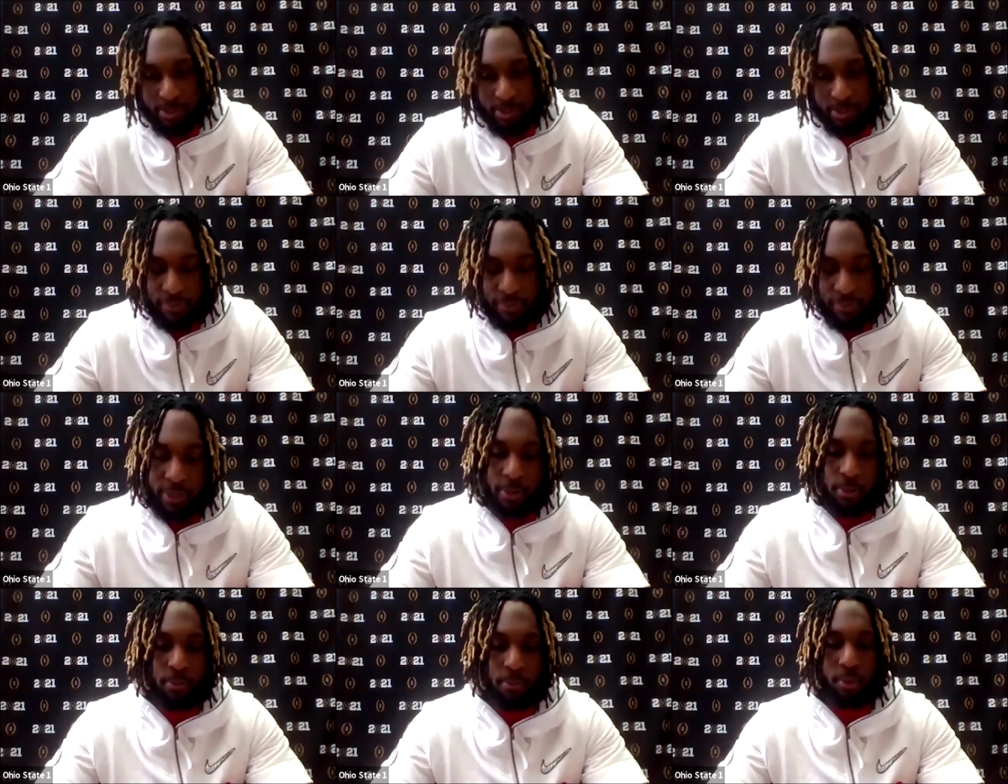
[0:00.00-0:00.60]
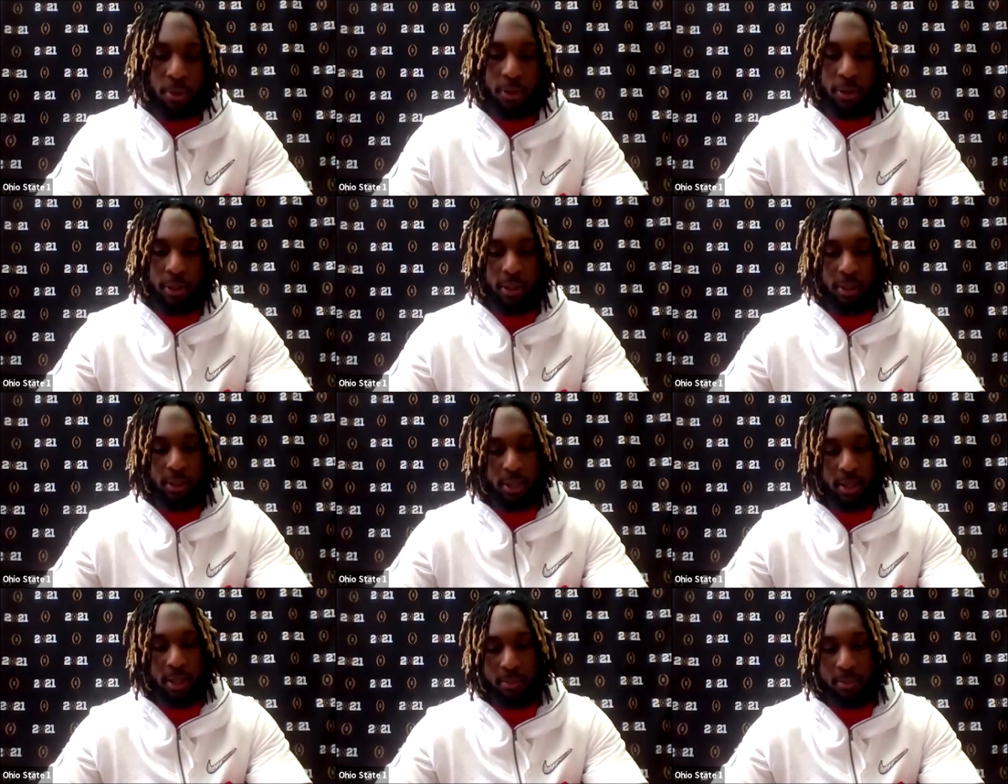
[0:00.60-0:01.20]
been very
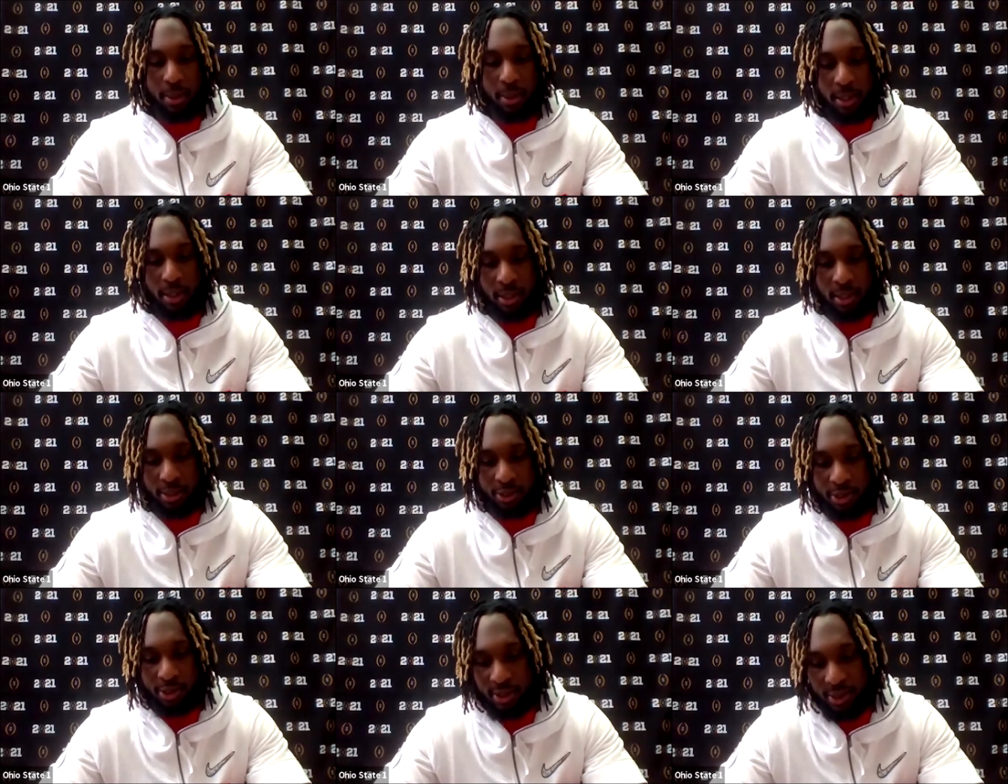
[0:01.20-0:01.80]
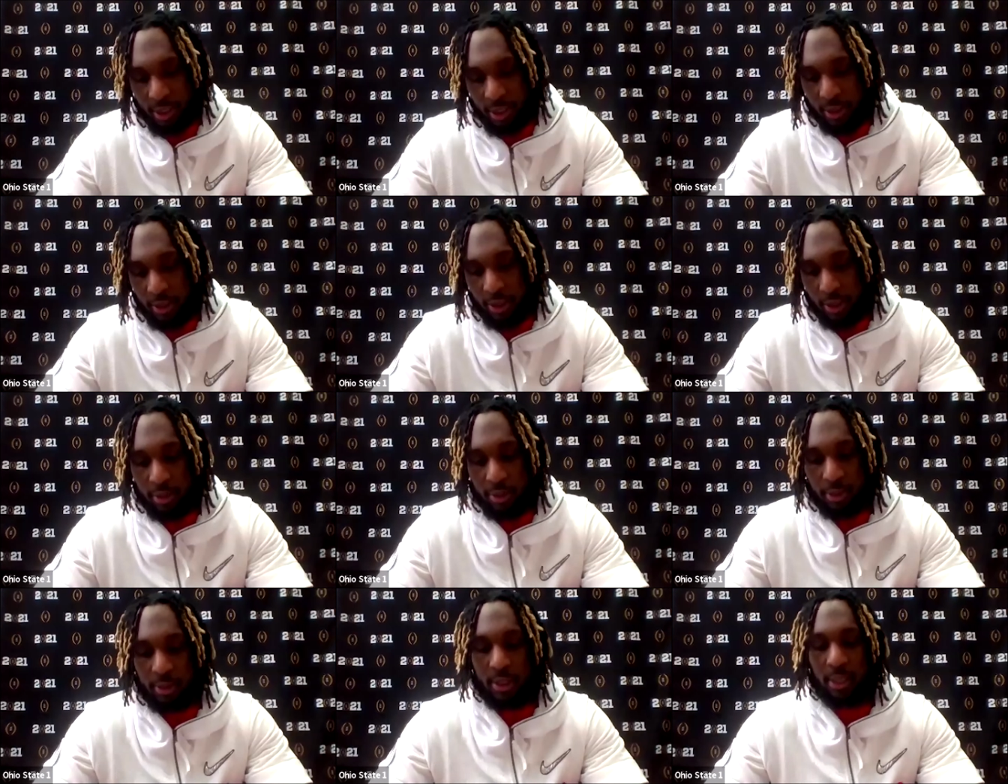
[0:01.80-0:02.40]
important. I mean, just seeing
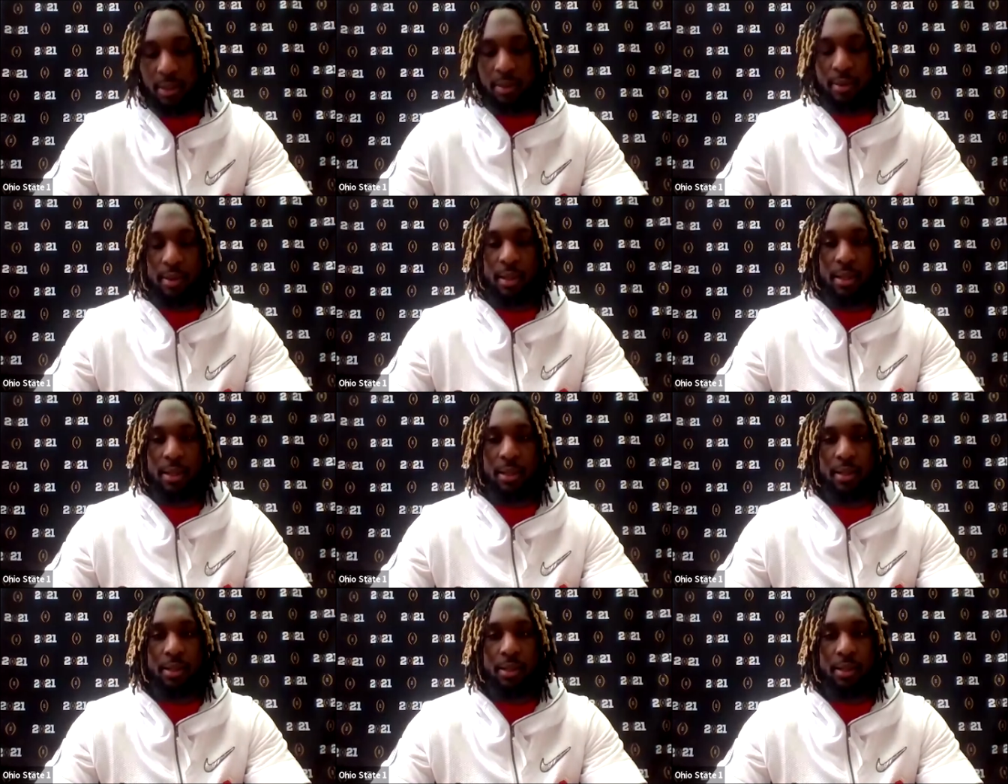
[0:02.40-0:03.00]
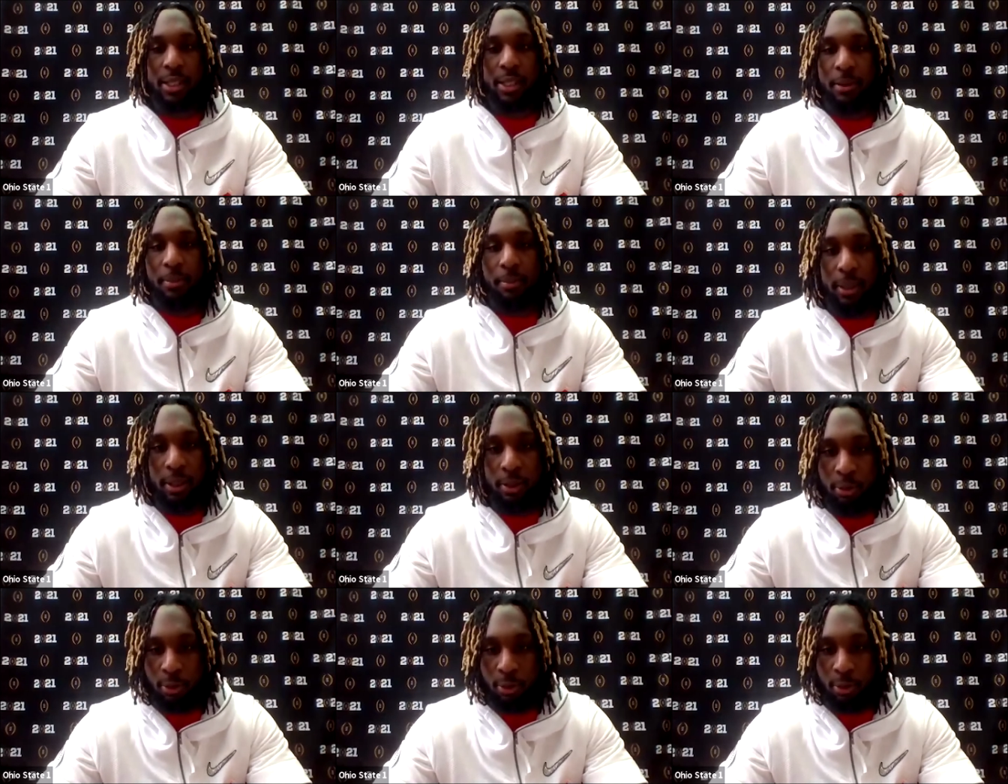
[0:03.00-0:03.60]
all the things that she's been